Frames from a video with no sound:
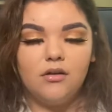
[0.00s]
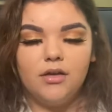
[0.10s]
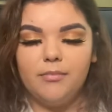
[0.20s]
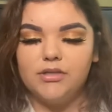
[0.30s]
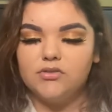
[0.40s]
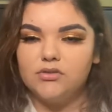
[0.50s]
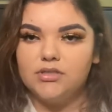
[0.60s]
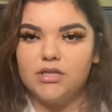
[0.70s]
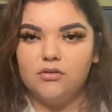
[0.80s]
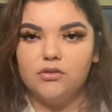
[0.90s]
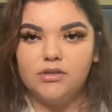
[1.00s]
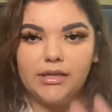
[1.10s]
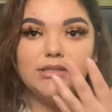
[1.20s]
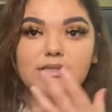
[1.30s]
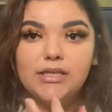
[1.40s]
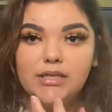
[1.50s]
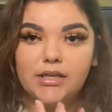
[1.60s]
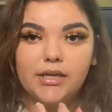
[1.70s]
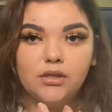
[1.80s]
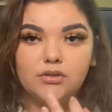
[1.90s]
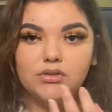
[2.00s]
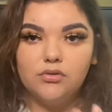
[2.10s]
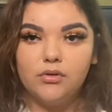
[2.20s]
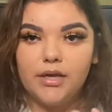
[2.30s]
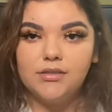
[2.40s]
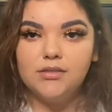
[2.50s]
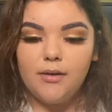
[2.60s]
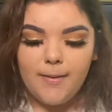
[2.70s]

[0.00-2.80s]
It makes your skin look like skin, like it looks so nice.